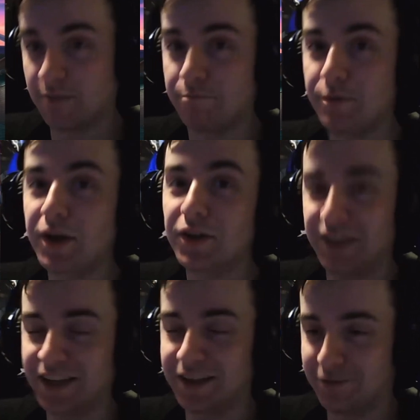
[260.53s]
It's the
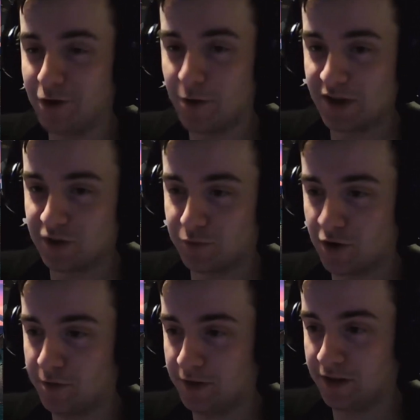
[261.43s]
building
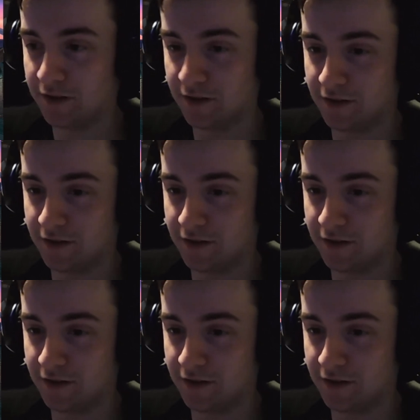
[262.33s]
romance up properly.